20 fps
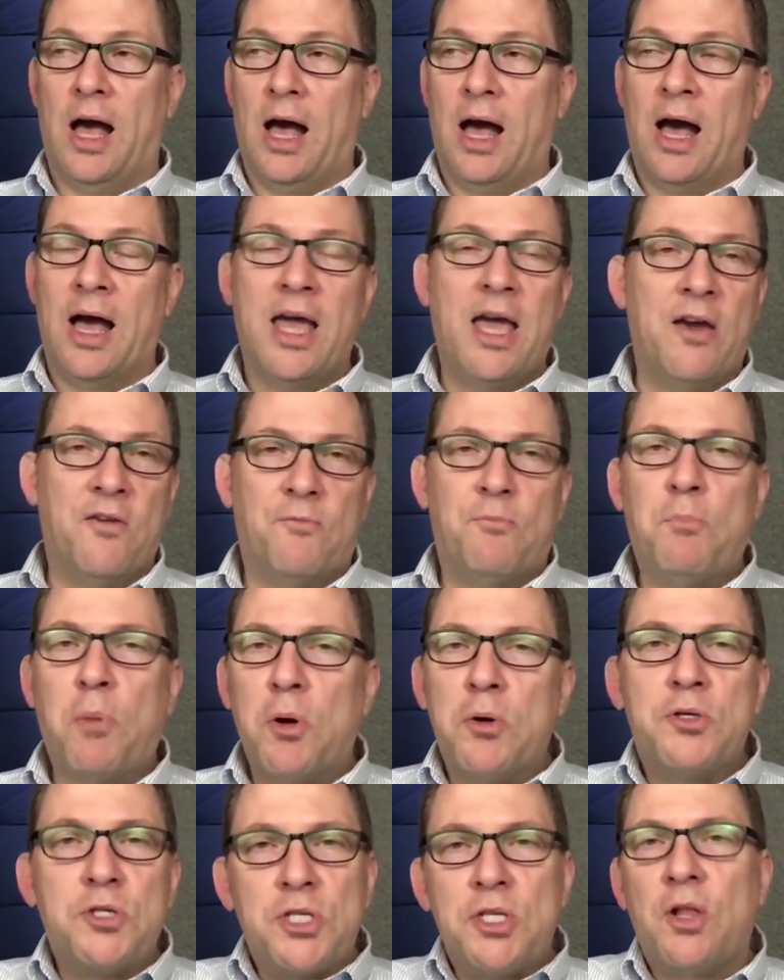I have
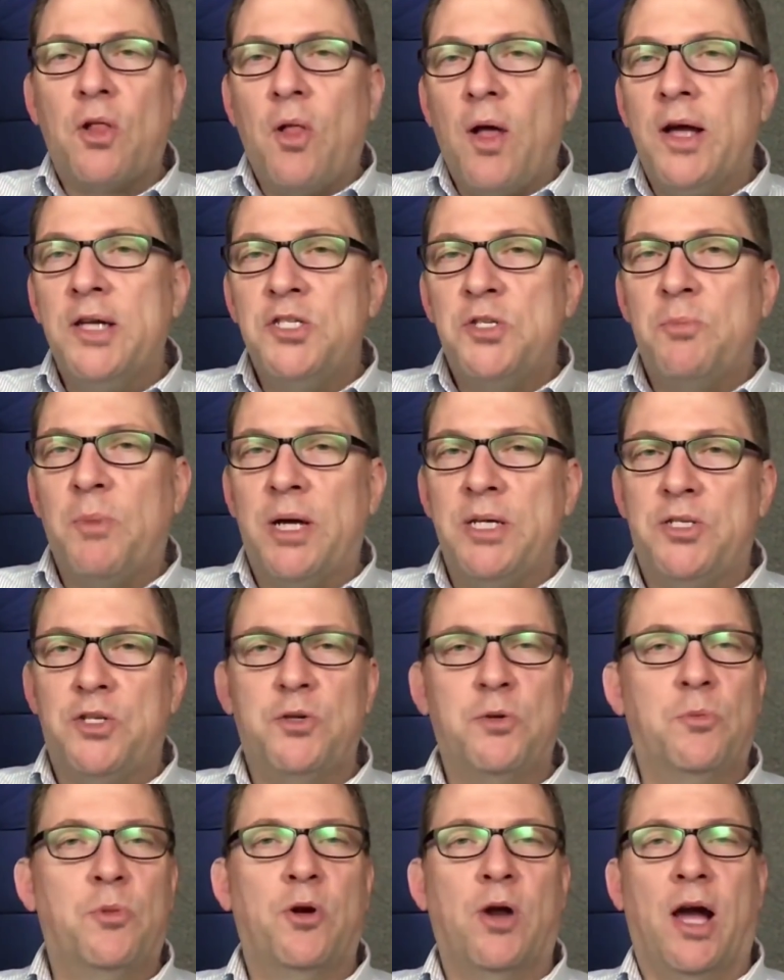personalized my
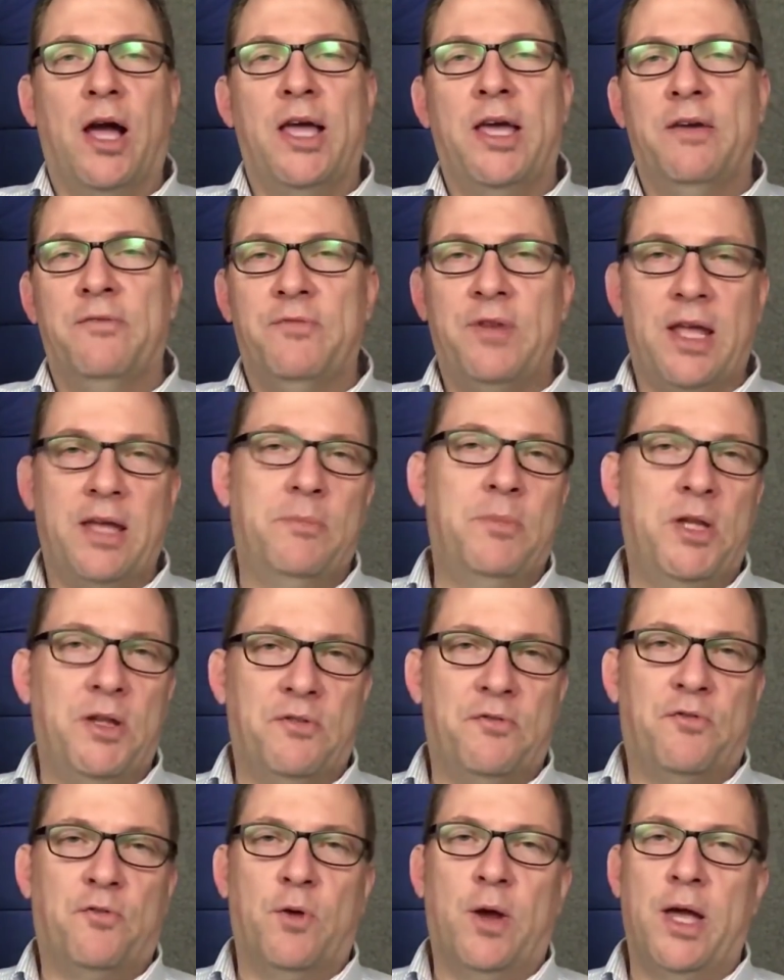tumor. I have named
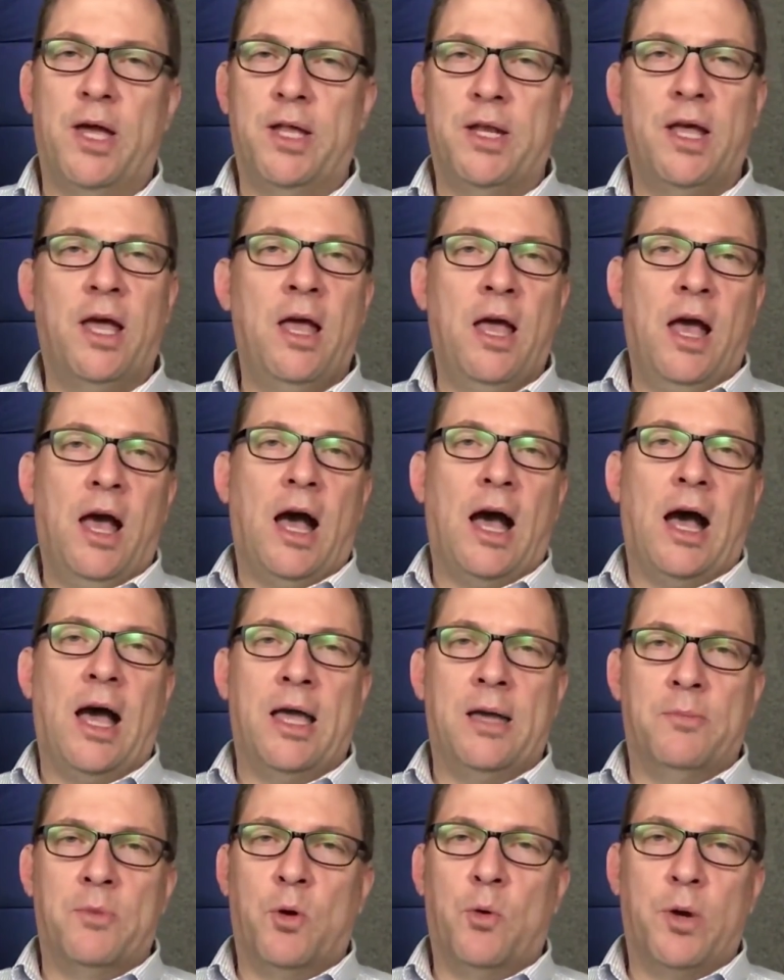it Fred.
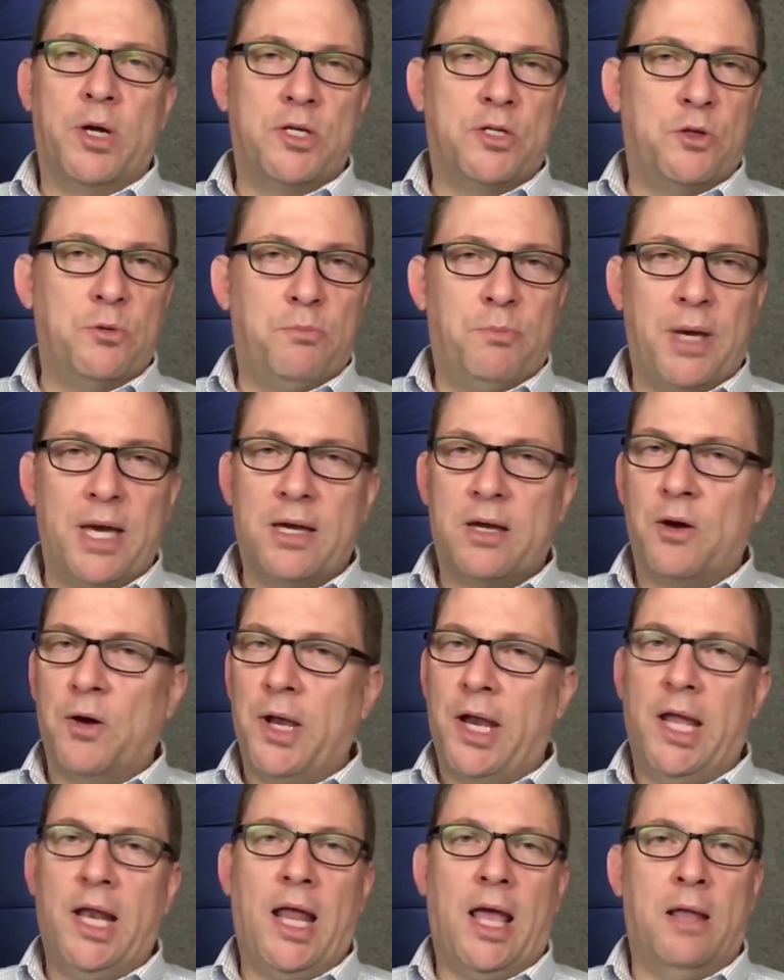I am going to pick
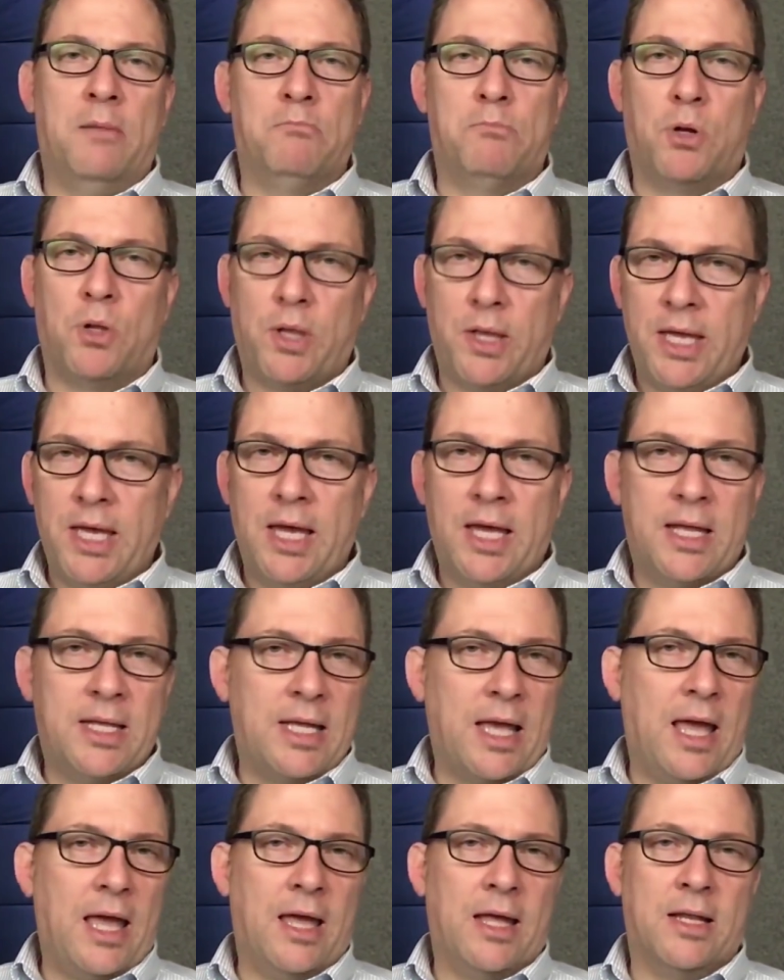on it and bully
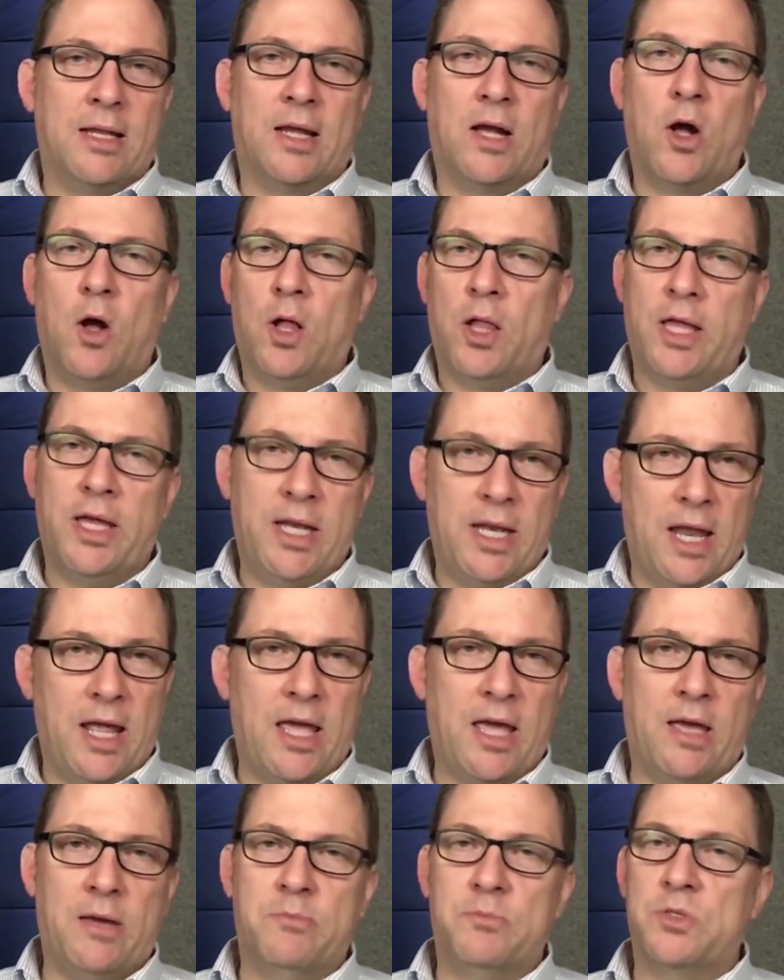it and call it
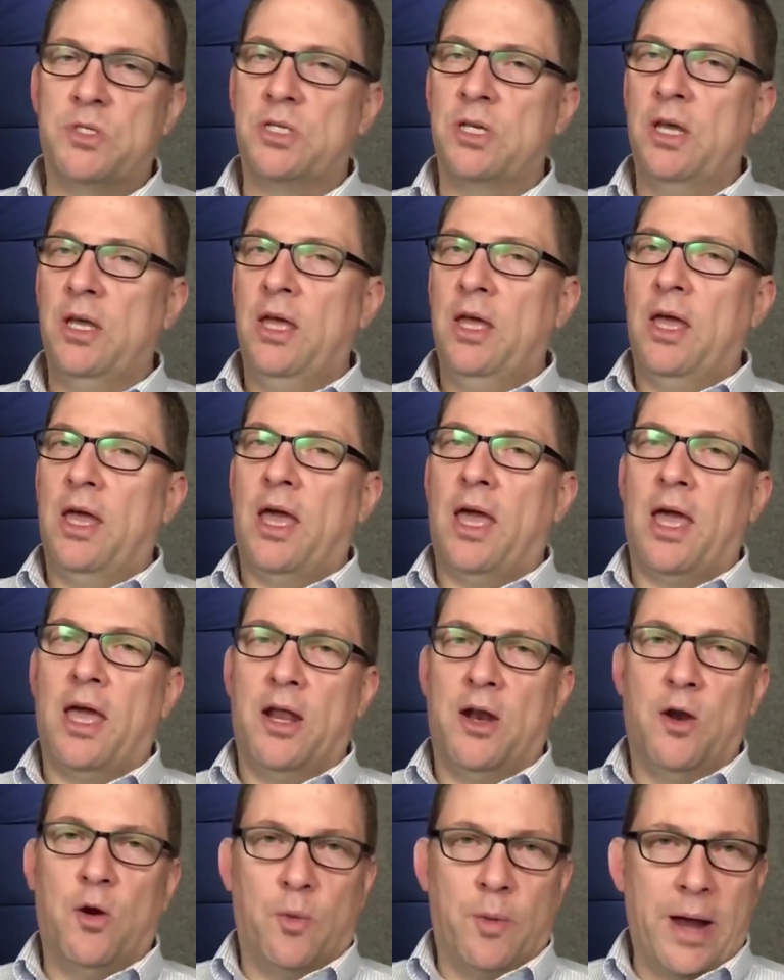names
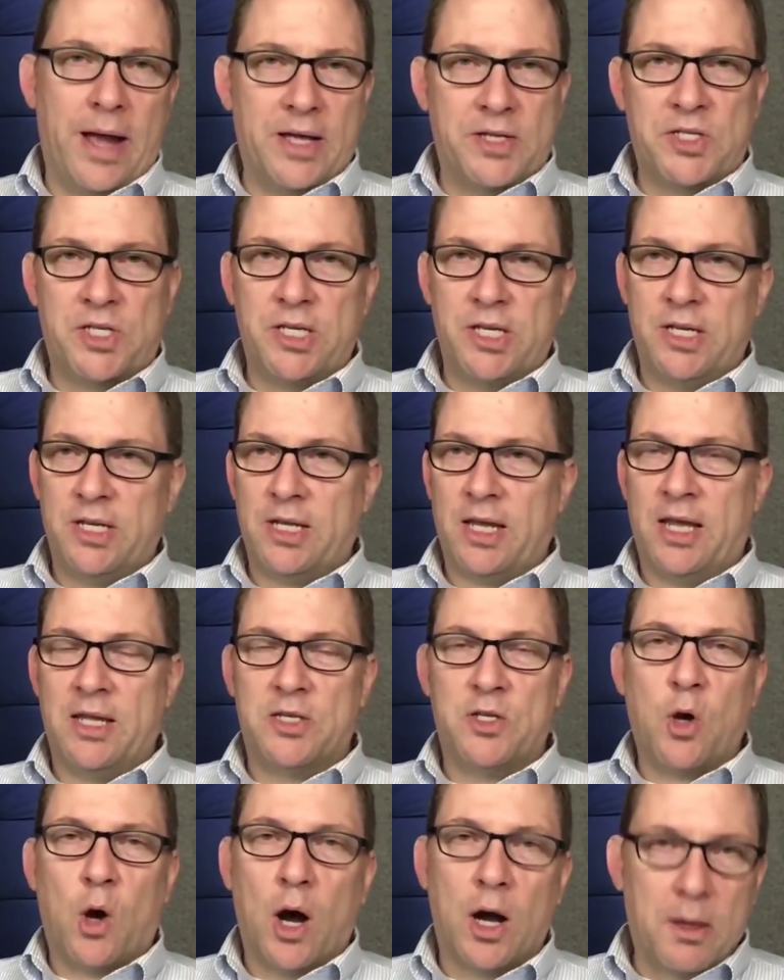and harass it
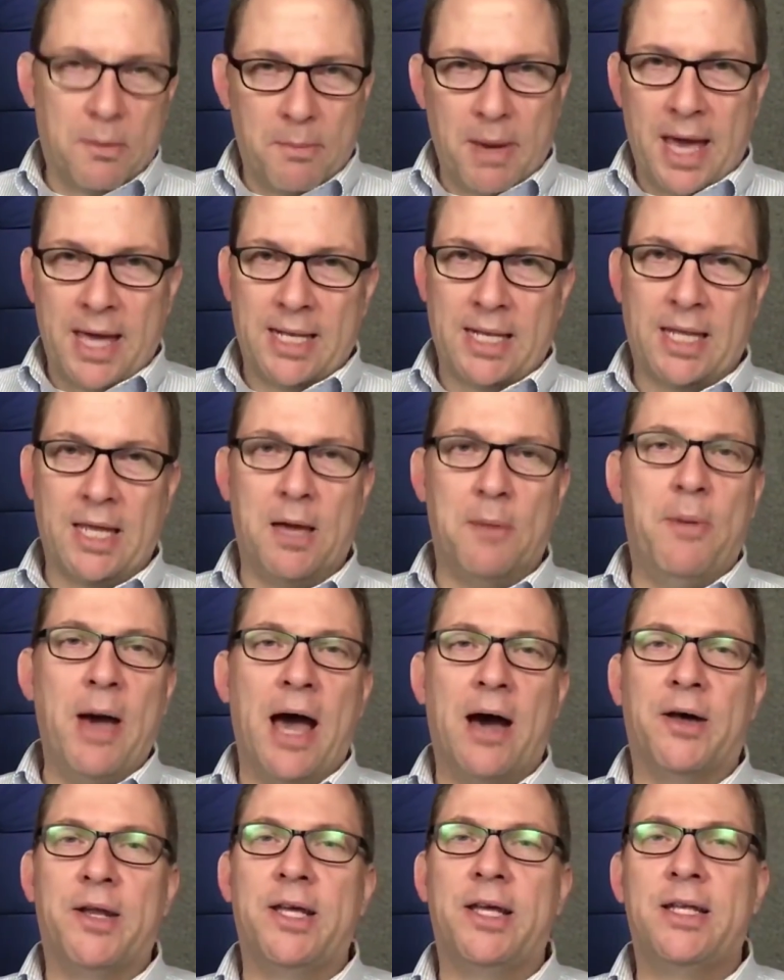and talk badly
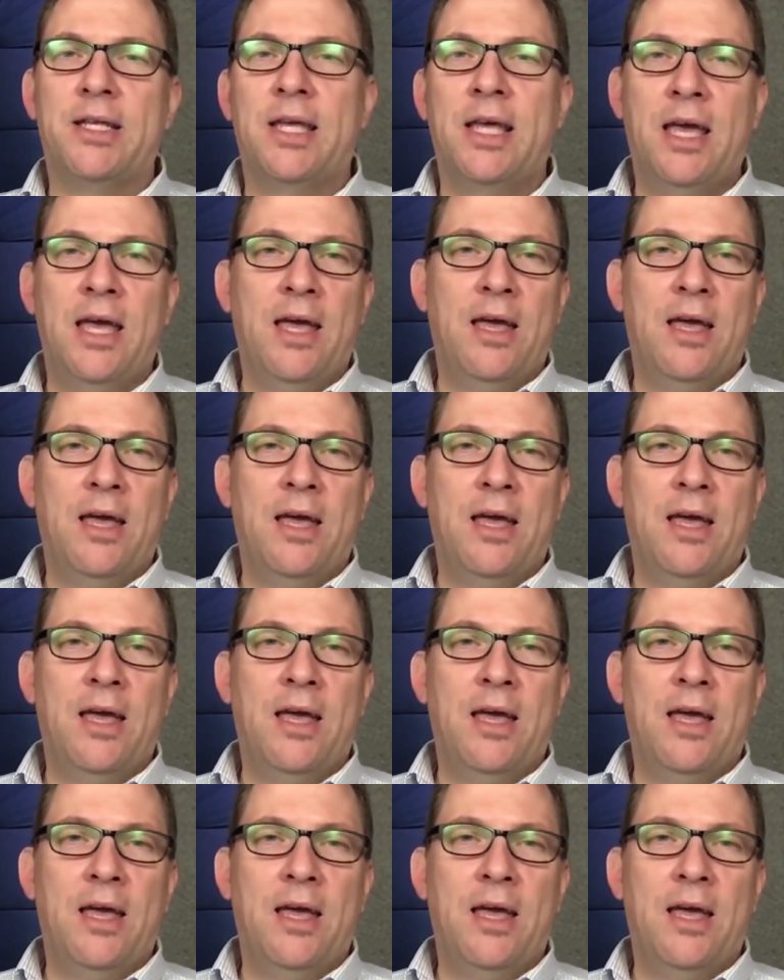about it